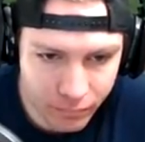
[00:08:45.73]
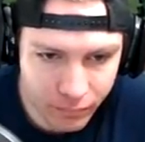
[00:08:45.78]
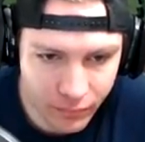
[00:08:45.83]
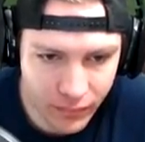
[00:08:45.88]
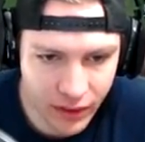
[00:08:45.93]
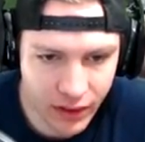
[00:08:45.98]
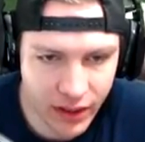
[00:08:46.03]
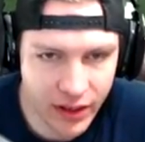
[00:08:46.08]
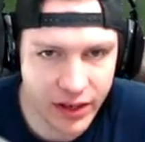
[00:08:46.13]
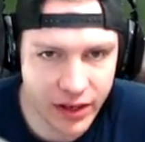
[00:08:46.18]

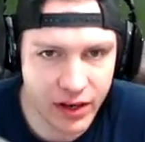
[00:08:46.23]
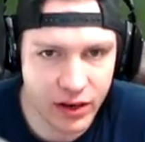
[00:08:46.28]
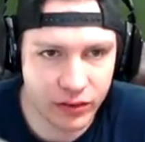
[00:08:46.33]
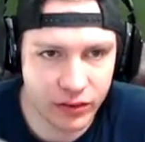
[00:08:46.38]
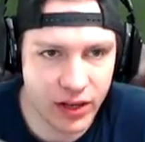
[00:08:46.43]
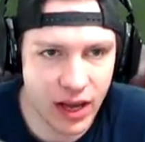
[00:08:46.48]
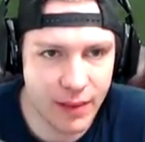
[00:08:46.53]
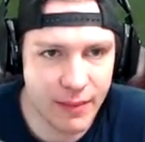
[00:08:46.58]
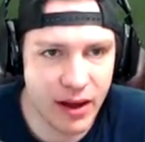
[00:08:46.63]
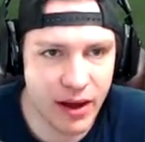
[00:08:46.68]
There you go,
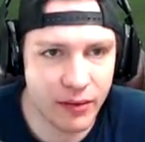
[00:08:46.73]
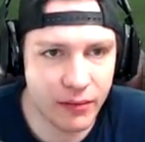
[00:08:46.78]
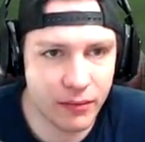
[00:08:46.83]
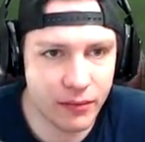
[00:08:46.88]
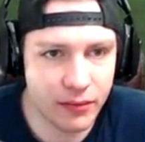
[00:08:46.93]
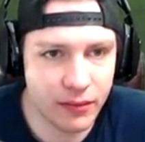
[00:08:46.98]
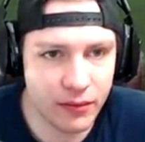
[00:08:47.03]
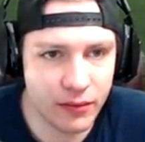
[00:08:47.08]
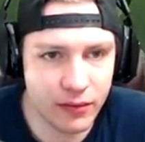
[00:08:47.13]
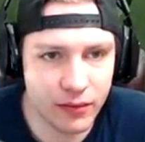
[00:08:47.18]
timeout.
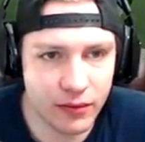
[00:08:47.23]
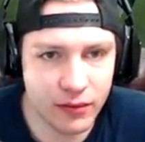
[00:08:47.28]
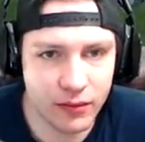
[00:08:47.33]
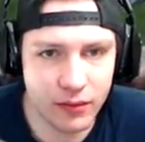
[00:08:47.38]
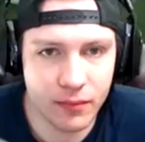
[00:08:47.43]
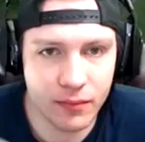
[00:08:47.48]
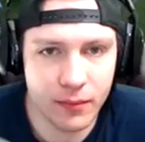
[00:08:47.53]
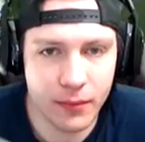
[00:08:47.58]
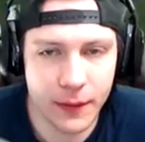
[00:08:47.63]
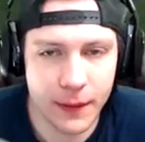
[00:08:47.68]

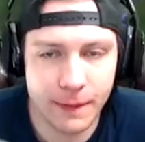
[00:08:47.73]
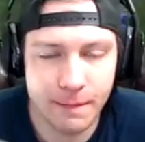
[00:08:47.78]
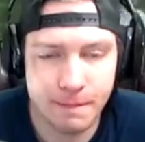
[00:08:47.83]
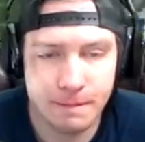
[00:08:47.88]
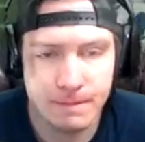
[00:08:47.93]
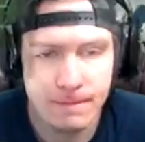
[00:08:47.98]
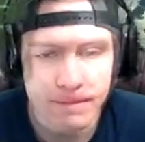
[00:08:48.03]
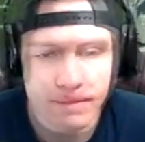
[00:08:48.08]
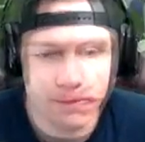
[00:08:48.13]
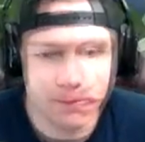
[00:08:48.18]
We
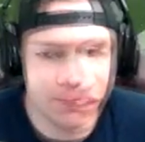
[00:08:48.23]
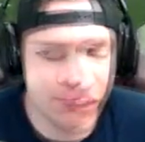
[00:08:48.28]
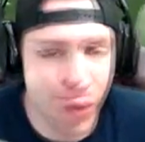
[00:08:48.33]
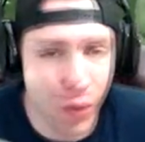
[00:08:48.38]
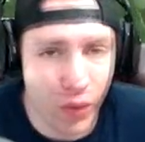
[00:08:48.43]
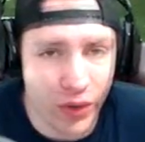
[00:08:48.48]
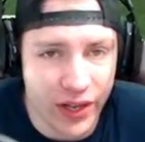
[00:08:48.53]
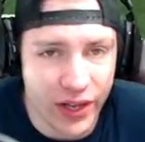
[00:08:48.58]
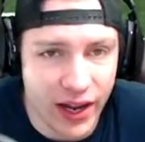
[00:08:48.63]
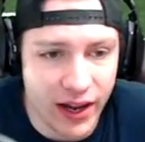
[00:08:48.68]
haven't
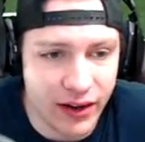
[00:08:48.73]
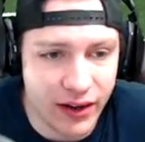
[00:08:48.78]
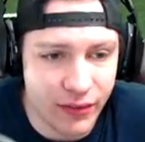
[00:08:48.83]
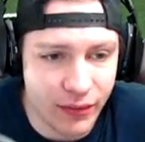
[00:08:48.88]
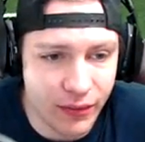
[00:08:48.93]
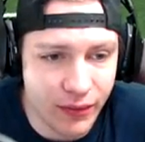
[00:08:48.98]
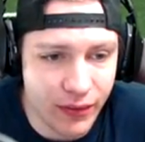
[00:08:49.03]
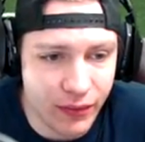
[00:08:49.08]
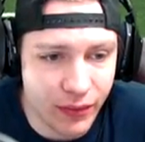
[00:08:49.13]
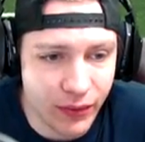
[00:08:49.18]
scored yet, and
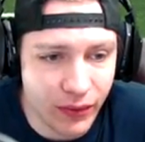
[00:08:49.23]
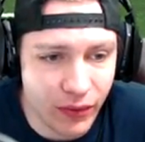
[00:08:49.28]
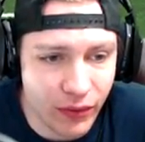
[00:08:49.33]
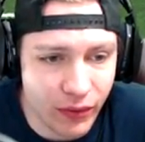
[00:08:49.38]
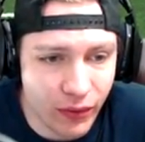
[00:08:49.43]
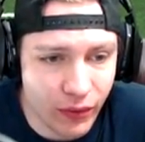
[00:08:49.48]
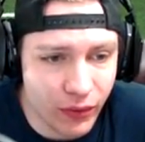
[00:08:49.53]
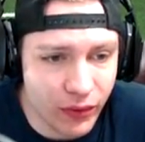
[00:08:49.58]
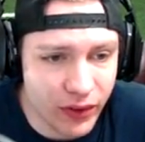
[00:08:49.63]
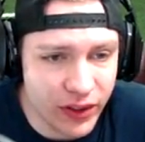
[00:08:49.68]
we're
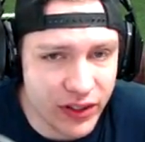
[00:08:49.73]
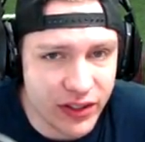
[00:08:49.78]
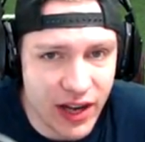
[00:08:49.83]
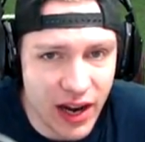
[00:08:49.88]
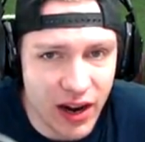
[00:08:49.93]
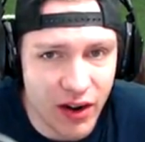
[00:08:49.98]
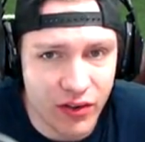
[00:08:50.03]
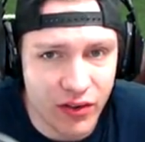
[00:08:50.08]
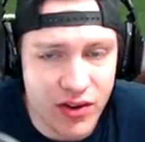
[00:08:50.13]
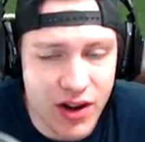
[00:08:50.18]
only
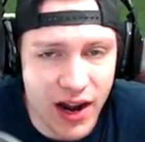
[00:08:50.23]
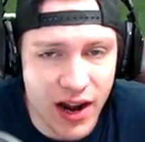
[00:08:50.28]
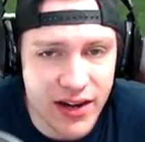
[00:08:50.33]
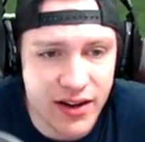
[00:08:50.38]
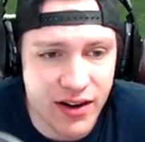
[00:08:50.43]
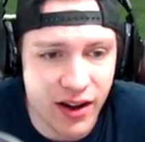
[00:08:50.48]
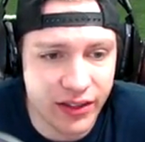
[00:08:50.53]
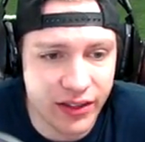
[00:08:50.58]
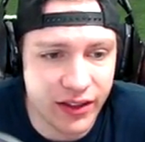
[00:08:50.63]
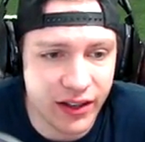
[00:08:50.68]
down nine
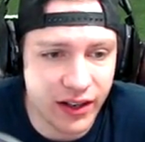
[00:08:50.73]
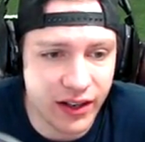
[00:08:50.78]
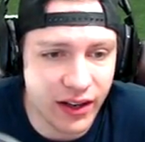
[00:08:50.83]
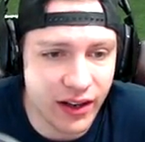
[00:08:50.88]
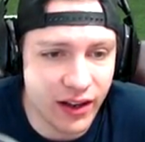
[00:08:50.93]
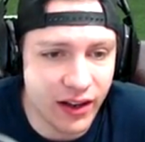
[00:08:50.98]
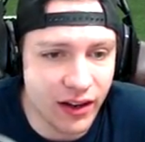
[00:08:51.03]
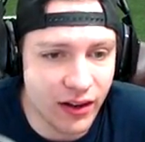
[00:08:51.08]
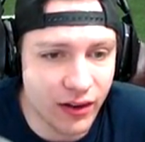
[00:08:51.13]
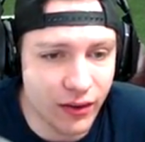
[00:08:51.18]
nothing.
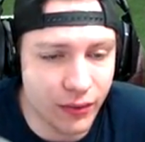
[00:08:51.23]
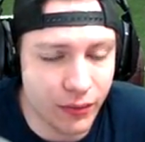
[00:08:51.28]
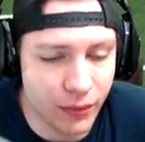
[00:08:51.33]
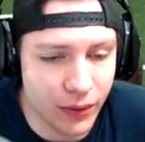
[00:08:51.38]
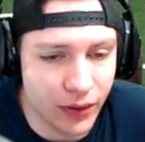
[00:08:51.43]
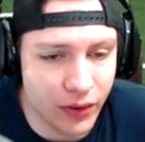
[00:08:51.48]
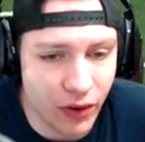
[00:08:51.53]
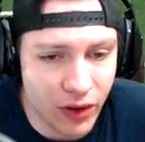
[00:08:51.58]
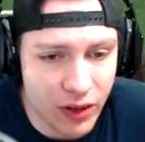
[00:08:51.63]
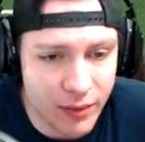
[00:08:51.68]
Or we're
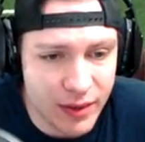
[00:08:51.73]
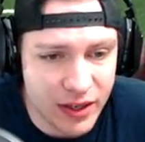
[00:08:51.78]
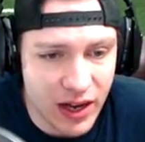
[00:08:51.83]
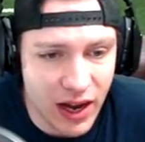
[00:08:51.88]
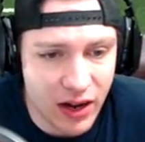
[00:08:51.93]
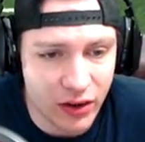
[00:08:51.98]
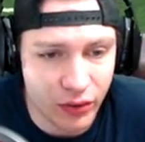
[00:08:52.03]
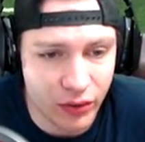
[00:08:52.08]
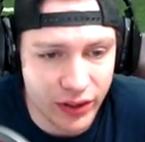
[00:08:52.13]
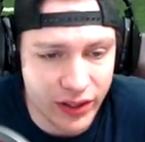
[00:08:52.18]
going to be
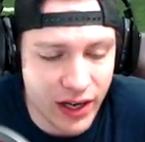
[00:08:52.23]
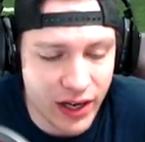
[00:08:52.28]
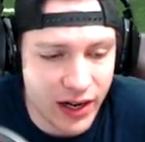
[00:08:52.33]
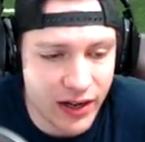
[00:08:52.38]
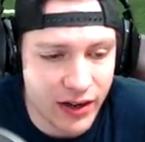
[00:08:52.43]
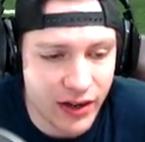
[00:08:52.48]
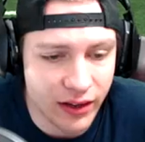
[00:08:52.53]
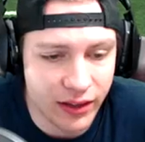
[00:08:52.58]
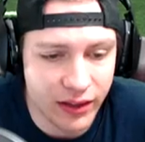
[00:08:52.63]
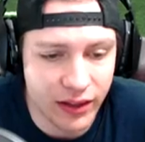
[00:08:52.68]
down only nine
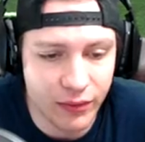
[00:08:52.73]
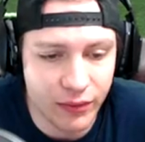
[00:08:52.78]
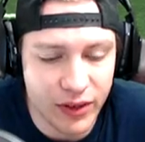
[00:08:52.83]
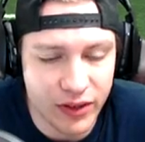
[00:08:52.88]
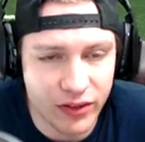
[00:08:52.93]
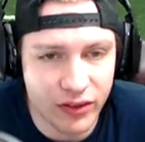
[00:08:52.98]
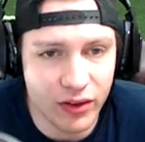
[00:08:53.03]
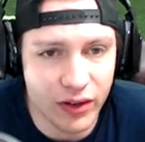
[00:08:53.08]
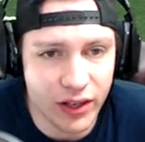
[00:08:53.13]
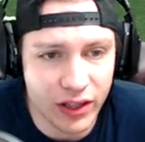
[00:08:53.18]
nothing. We
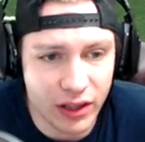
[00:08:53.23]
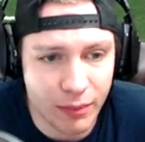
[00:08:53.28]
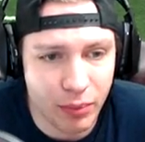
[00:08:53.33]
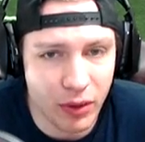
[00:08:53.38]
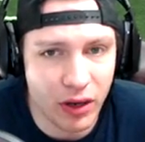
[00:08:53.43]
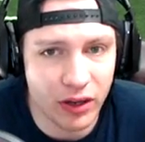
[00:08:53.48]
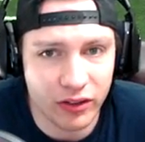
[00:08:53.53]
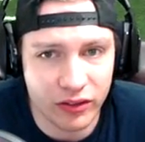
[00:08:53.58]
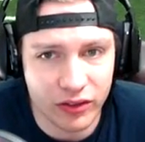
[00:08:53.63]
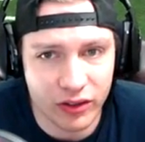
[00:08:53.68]
still get the
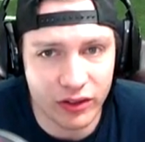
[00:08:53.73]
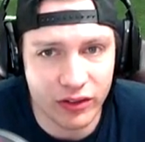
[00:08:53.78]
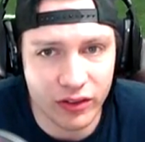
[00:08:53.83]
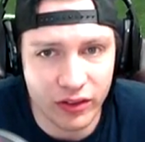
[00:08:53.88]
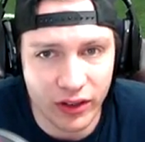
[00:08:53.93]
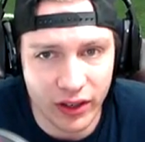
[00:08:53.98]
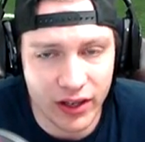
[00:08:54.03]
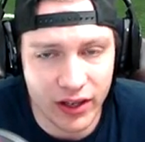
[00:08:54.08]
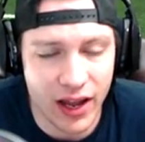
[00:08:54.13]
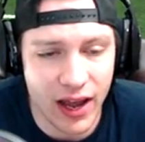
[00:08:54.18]
ball to start the
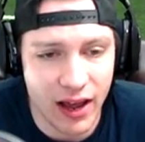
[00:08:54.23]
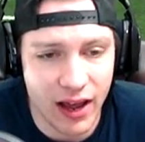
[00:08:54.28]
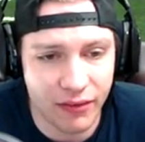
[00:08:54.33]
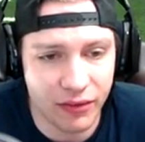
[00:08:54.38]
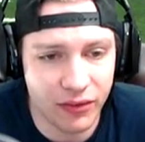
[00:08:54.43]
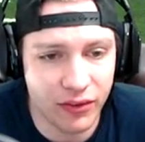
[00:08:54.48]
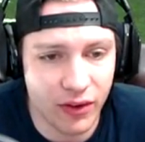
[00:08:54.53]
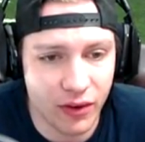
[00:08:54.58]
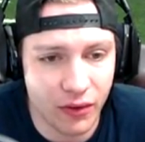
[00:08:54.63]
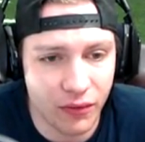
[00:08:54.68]
second half,
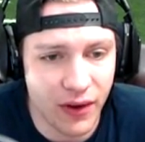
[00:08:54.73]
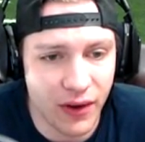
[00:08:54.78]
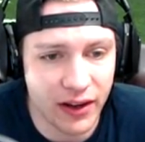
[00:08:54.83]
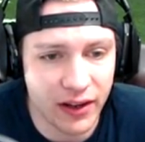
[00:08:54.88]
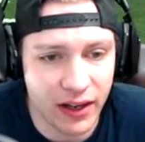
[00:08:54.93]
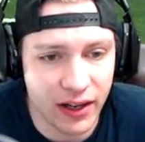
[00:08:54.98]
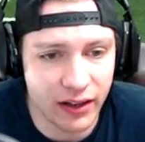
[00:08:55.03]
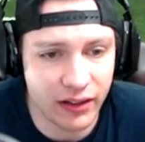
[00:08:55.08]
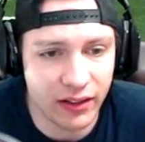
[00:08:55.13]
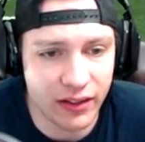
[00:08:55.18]
so if I
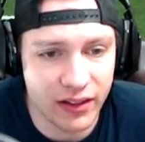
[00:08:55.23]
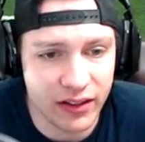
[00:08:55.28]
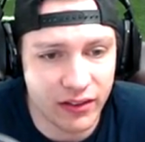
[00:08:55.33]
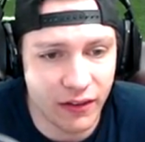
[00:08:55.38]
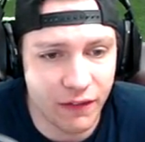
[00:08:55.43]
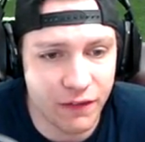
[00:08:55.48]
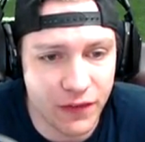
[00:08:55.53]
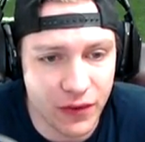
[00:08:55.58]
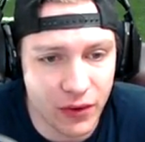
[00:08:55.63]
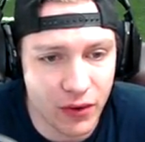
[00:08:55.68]
get at least a
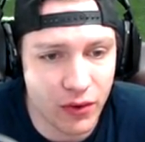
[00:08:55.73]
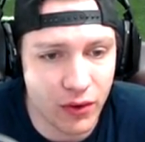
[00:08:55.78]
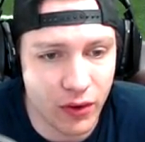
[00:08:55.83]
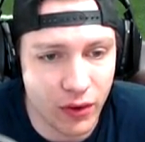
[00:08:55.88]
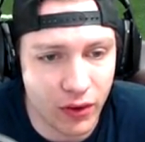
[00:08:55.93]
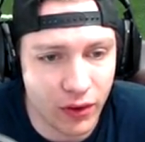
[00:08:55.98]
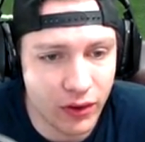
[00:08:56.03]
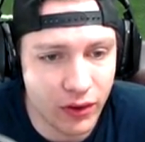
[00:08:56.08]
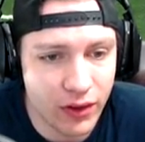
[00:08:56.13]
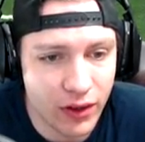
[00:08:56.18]
field
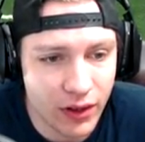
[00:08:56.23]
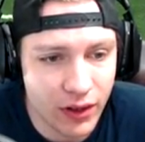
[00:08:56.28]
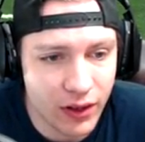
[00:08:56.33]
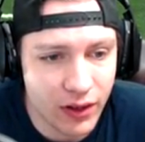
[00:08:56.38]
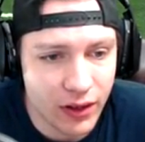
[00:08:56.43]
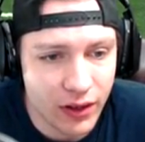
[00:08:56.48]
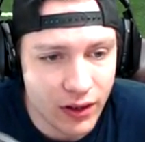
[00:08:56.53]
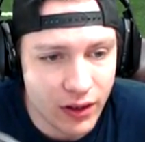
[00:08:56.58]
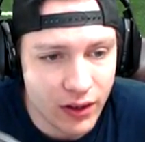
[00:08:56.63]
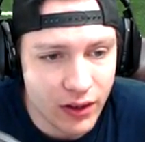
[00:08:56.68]
goal
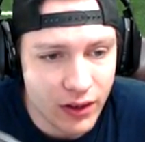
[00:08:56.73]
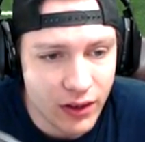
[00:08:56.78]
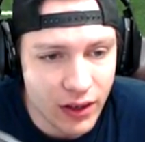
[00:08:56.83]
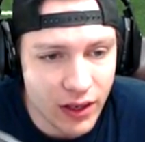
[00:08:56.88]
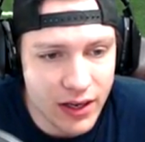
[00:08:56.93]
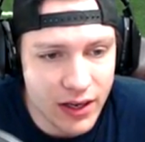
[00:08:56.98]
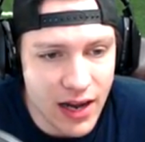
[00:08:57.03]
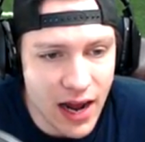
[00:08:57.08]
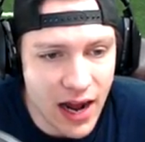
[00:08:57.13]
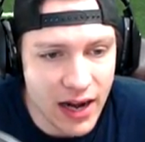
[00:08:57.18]

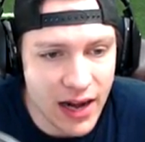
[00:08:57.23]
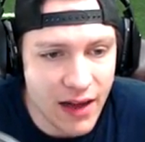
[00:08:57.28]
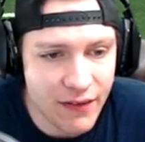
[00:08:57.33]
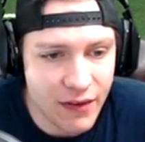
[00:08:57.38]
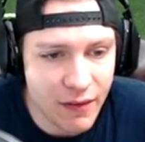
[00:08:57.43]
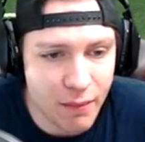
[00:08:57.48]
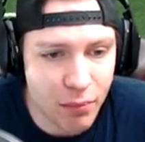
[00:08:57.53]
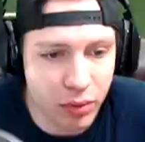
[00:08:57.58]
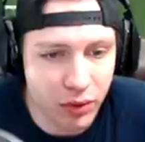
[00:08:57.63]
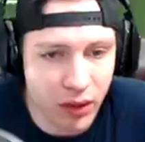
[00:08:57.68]
and not have
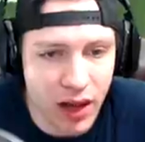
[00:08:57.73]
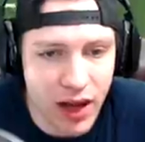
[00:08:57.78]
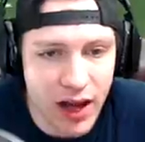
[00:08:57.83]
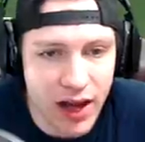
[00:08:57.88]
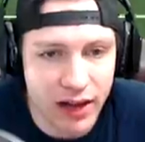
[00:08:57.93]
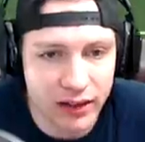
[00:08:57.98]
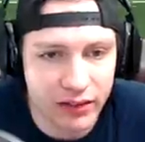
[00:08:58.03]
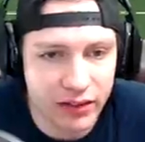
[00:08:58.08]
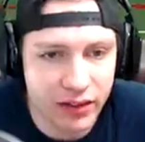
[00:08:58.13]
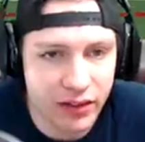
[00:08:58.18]
it
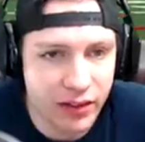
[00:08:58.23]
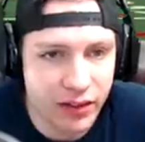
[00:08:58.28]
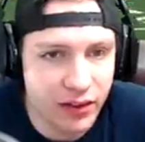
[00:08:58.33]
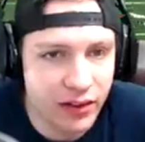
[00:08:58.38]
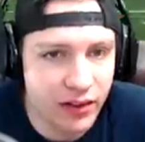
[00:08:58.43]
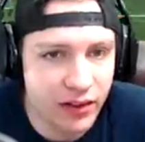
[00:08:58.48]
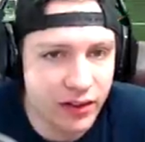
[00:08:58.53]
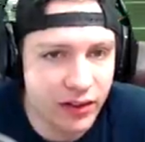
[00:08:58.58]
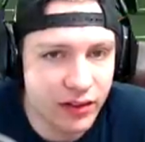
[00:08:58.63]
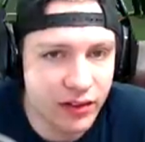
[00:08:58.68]
blocked,
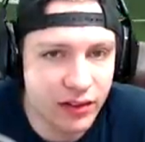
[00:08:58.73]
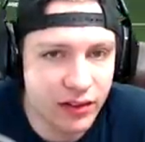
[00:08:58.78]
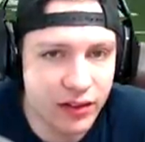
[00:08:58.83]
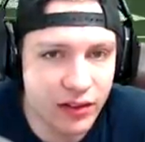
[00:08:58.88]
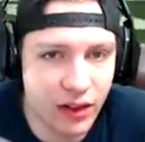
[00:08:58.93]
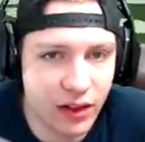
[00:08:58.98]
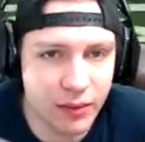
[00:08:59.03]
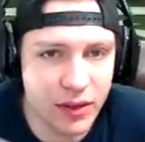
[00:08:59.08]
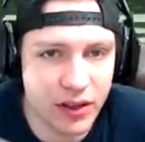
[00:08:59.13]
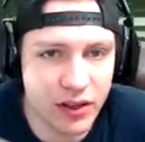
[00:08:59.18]

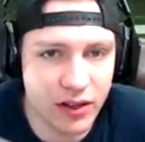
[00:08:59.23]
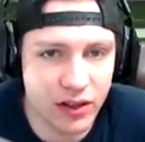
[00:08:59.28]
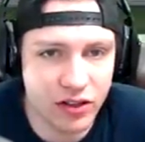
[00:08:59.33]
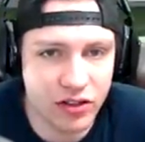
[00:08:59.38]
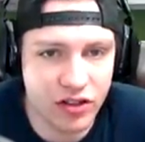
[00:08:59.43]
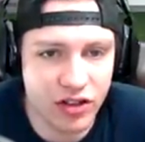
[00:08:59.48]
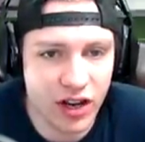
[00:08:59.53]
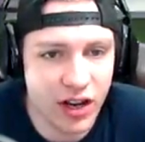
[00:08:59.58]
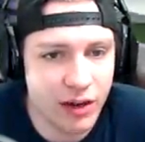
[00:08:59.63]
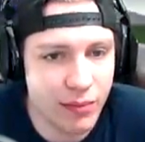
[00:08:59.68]
I'll be in good
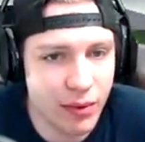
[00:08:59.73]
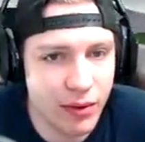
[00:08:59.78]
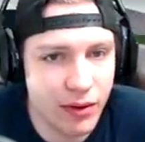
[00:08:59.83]
shape.